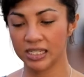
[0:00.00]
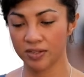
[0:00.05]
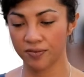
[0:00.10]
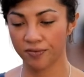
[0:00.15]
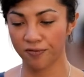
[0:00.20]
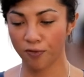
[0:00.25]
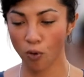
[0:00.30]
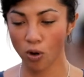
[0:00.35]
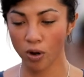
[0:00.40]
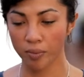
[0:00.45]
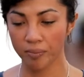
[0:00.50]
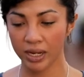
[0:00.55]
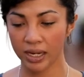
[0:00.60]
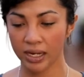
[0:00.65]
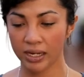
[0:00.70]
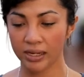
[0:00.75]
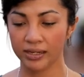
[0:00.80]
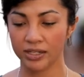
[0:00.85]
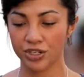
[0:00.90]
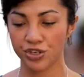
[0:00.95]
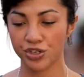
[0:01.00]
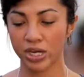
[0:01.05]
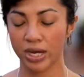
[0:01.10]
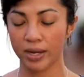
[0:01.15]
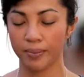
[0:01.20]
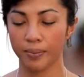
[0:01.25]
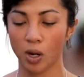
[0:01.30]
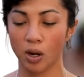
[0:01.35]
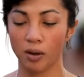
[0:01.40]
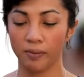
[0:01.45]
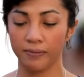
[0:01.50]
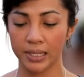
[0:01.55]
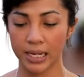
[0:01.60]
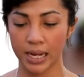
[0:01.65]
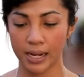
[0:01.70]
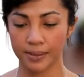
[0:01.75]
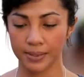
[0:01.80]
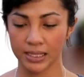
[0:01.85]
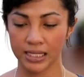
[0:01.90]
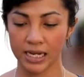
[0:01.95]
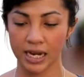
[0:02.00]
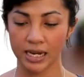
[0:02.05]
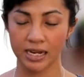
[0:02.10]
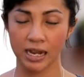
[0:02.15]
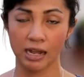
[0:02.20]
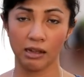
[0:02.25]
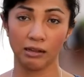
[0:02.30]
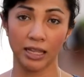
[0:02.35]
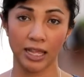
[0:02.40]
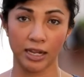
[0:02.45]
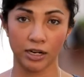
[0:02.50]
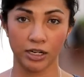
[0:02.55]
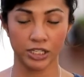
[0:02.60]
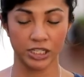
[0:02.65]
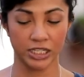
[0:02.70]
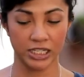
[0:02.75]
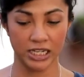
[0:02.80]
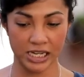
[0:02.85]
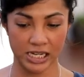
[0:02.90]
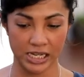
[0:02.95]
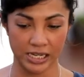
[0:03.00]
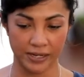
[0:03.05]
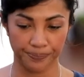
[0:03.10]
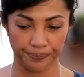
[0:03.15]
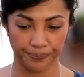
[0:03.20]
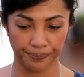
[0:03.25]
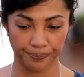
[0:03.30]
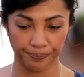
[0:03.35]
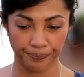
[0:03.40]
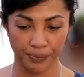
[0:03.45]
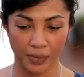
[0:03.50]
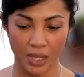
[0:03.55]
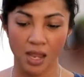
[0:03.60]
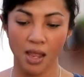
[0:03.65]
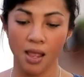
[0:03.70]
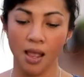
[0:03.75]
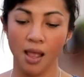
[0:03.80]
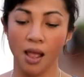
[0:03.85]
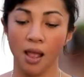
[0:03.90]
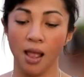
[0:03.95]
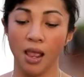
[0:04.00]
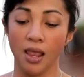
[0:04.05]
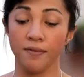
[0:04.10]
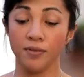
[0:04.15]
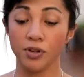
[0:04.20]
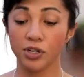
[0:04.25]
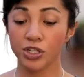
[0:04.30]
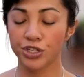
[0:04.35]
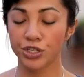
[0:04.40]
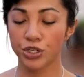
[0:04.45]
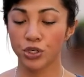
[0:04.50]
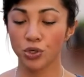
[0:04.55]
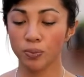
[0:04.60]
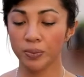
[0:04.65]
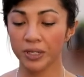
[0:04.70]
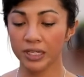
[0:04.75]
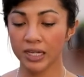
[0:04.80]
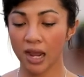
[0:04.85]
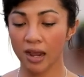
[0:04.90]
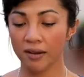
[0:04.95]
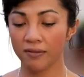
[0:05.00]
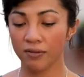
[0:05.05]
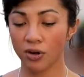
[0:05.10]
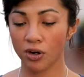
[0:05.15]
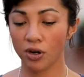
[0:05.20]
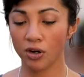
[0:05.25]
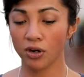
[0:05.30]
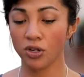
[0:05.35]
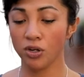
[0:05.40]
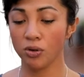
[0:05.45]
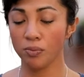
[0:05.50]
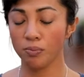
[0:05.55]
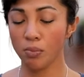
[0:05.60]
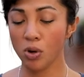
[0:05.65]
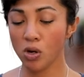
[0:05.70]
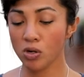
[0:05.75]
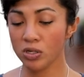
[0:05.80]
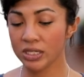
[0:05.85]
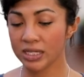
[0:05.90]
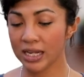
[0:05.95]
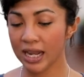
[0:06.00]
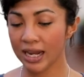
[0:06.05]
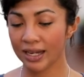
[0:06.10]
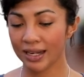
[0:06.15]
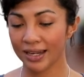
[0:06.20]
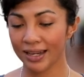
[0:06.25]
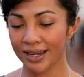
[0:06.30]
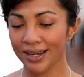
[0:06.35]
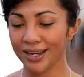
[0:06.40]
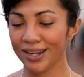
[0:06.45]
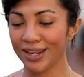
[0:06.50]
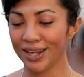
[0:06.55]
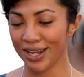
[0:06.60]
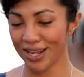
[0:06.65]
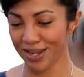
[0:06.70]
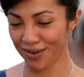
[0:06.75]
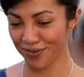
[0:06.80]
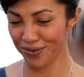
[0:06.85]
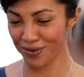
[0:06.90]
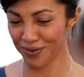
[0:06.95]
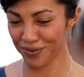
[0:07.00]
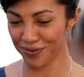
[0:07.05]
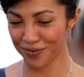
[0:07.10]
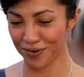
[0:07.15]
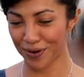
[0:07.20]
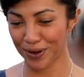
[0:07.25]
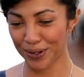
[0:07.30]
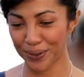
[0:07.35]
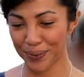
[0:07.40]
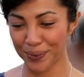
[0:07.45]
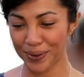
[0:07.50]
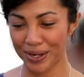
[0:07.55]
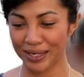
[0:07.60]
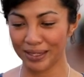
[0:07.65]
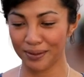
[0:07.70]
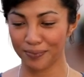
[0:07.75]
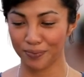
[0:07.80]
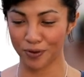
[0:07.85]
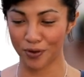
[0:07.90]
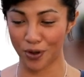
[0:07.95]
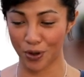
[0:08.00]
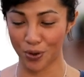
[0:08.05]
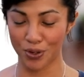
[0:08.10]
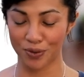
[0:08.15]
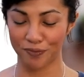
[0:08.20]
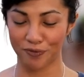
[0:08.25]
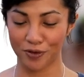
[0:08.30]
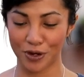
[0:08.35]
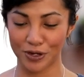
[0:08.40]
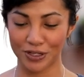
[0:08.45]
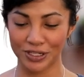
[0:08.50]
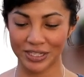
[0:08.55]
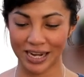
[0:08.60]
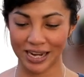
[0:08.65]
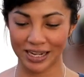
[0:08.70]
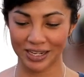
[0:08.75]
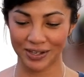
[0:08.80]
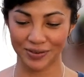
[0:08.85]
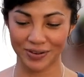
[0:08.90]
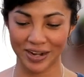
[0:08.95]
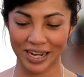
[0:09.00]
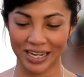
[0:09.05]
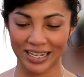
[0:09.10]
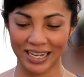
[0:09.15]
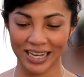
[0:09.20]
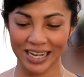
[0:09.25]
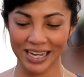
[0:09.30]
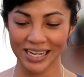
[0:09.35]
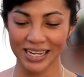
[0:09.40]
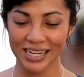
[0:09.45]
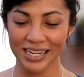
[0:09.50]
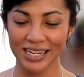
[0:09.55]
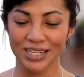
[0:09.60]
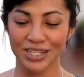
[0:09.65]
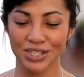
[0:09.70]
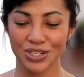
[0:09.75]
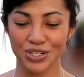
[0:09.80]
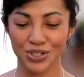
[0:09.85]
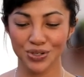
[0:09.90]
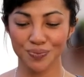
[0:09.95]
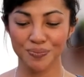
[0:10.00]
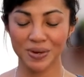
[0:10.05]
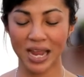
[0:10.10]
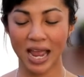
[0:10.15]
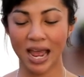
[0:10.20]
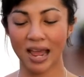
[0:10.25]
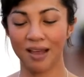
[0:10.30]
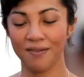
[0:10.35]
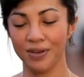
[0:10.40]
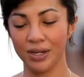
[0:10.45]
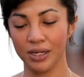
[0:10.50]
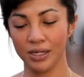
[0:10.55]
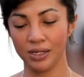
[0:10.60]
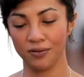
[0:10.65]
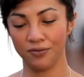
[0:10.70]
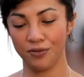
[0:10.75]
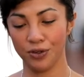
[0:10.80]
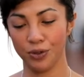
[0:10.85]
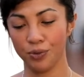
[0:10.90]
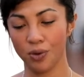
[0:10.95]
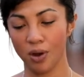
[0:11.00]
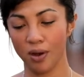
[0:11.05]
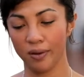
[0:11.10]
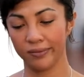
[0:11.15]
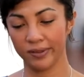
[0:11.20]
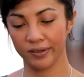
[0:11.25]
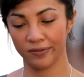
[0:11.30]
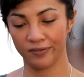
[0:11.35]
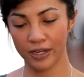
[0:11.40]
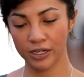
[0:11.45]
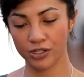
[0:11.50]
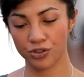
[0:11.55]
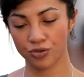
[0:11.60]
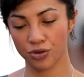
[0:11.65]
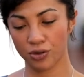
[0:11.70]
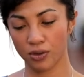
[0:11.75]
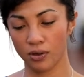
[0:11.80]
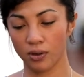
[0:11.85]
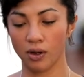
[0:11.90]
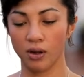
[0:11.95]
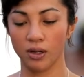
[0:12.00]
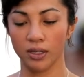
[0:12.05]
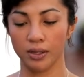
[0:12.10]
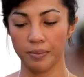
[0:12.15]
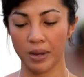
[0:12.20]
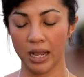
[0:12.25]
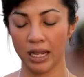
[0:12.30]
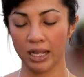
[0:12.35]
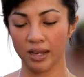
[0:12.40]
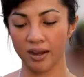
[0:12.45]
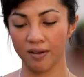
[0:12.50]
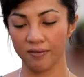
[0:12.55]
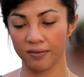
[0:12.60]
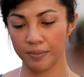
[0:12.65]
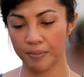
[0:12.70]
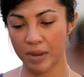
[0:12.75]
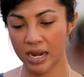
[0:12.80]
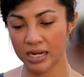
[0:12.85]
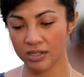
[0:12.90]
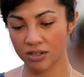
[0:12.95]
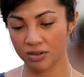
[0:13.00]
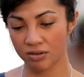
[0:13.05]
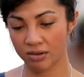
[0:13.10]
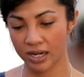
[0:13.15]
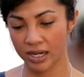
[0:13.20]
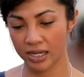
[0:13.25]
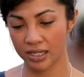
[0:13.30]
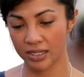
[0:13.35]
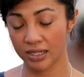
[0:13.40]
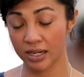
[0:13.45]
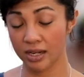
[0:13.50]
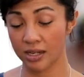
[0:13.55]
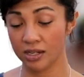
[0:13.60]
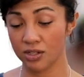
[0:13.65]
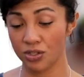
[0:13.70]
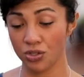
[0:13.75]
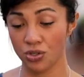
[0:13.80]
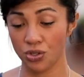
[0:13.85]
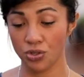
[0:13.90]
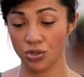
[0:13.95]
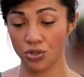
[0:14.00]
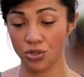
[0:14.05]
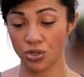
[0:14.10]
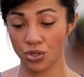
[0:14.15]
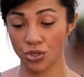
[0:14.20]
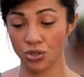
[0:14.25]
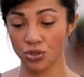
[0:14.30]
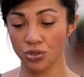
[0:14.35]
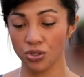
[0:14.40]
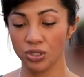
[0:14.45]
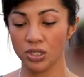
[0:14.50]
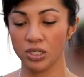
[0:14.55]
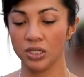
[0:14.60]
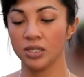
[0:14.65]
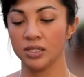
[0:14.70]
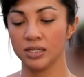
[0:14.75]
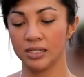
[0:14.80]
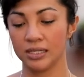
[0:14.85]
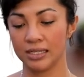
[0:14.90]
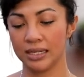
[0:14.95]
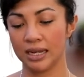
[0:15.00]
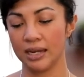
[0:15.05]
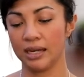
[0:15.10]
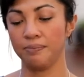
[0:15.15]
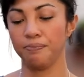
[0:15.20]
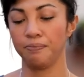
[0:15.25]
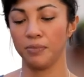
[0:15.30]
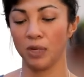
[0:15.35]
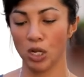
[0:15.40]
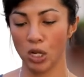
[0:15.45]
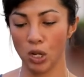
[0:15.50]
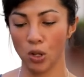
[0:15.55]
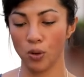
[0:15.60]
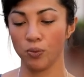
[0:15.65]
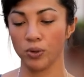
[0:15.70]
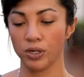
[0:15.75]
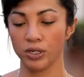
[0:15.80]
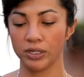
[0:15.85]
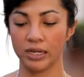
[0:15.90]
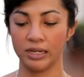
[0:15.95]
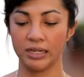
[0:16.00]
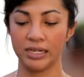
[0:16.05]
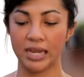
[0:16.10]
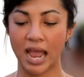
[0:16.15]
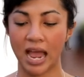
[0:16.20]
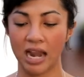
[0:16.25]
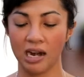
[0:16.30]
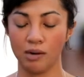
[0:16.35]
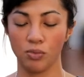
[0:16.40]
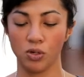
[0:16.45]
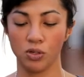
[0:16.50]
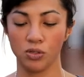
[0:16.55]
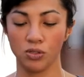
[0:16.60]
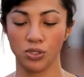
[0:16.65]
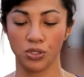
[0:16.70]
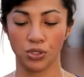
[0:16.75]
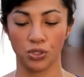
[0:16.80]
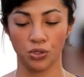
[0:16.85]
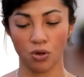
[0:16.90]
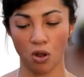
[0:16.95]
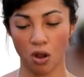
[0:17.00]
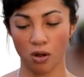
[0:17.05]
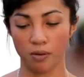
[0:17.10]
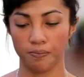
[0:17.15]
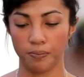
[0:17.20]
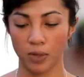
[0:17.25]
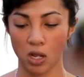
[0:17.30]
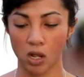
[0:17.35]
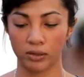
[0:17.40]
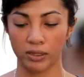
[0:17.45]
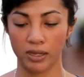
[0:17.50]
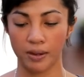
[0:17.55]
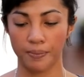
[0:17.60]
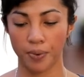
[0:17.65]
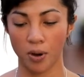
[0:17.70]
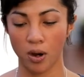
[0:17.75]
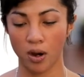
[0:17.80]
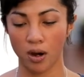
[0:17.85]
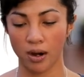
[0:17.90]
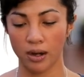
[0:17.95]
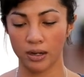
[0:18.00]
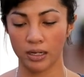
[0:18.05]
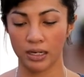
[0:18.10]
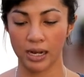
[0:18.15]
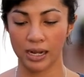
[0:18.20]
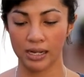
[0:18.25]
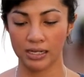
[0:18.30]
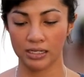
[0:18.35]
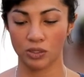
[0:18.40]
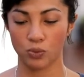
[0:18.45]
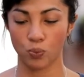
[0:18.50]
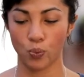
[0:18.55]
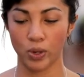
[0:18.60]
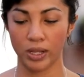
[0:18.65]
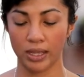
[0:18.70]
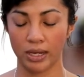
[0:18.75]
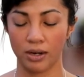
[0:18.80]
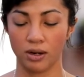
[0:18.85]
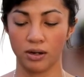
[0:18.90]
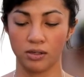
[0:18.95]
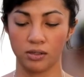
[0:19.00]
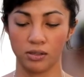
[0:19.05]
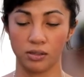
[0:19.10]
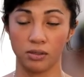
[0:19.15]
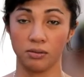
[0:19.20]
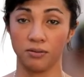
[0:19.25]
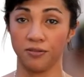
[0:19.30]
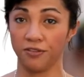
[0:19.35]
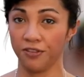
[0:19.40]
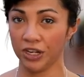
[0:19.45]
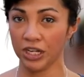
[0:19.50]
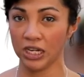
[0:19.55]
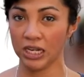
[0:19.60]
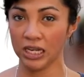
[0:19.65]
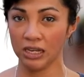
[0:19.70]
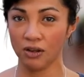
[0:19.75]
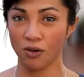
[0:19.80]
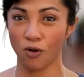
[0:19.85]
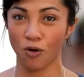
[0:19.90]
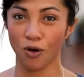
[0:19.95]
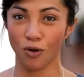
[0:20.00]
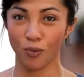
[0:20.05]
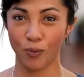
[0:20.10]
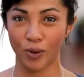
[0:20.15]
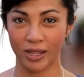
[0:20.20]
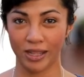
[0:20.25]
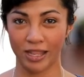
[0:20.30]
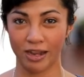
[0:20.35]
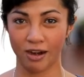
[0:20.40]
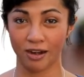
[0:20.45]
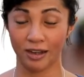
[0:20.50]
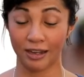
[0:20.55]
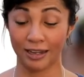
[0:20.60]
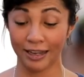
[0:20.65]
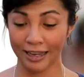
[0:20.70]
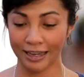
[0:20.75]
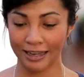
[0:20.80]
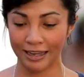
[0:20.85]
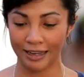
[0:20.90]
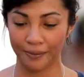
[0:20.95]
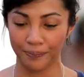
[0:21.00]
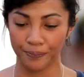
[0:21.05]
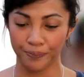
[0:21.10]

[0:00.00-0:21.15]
forming the shape of an upside down letter T. If you're a scuba diver, you're most likely, if you're following the code of conduct correctly, should be having the view of the ventral or the belly of the manta rays, as you should stay lower than the animals to not block their path as when they're feeding or when they are cleaning.